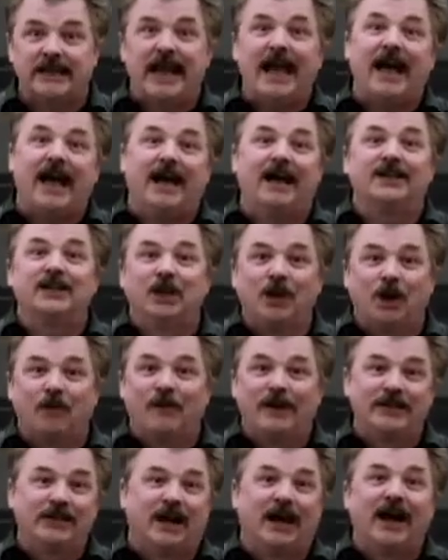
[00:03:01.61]
yeah,
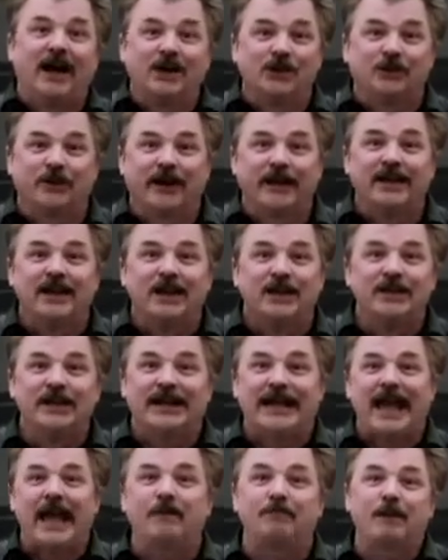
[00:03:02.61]
when you're hungry, you
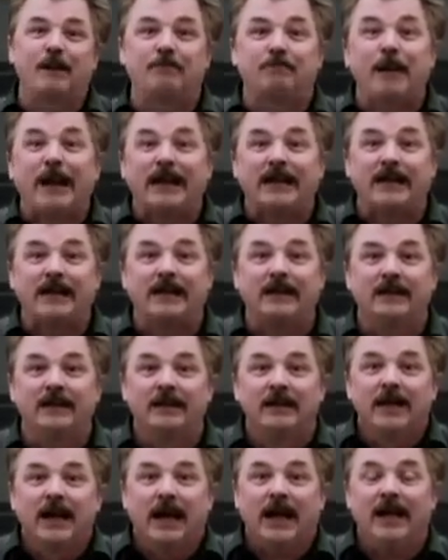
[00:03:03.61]
can't be picky.
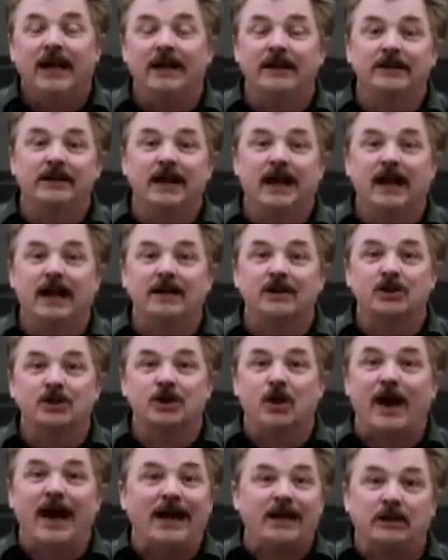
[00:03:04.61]
And
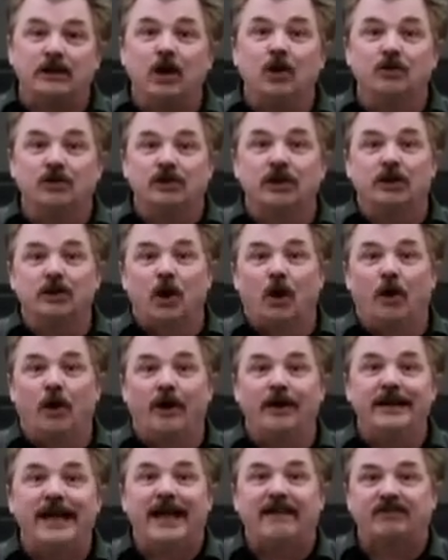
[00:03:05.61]
so I closed the
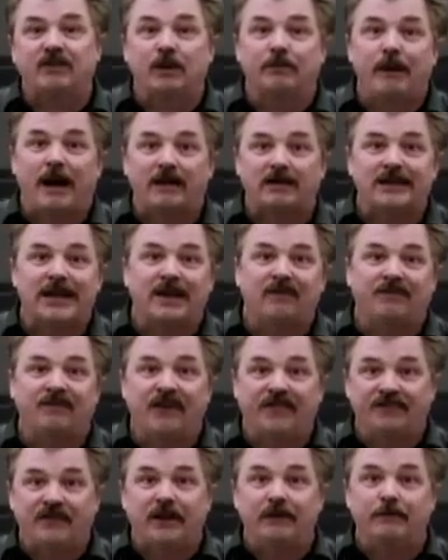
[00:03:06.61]
door, and after about 10,
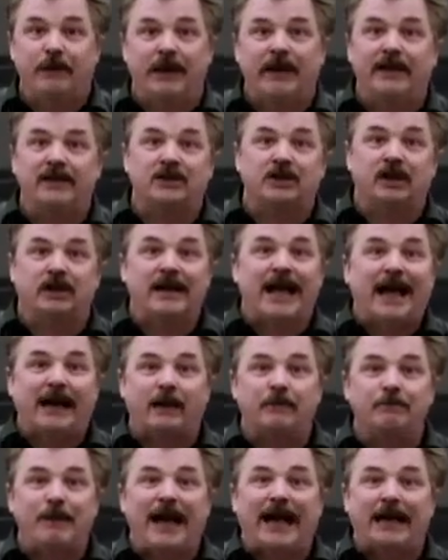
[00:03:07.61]
15 minutes, they're
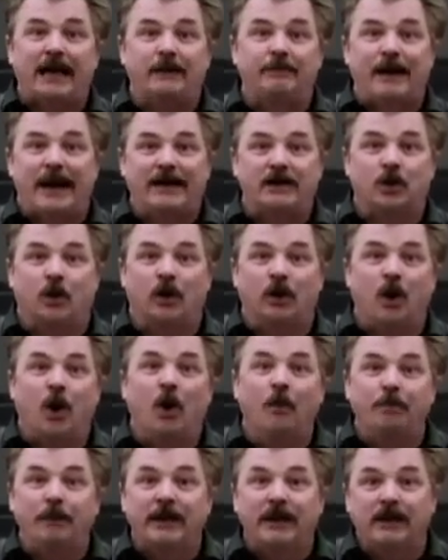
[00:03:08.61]
knocking back on my door. I
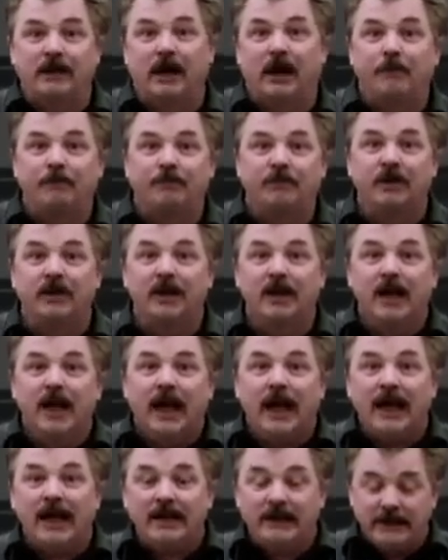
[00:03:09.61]
open it up,
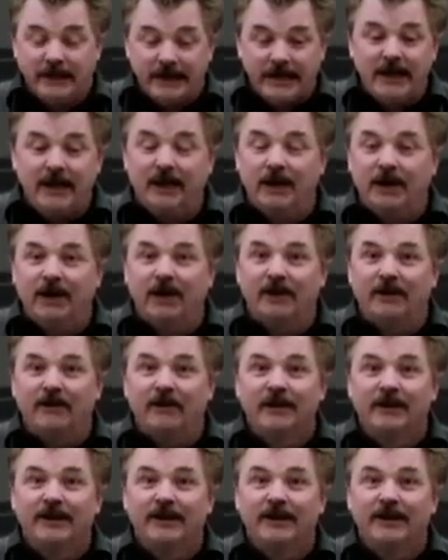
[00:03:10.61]
and here,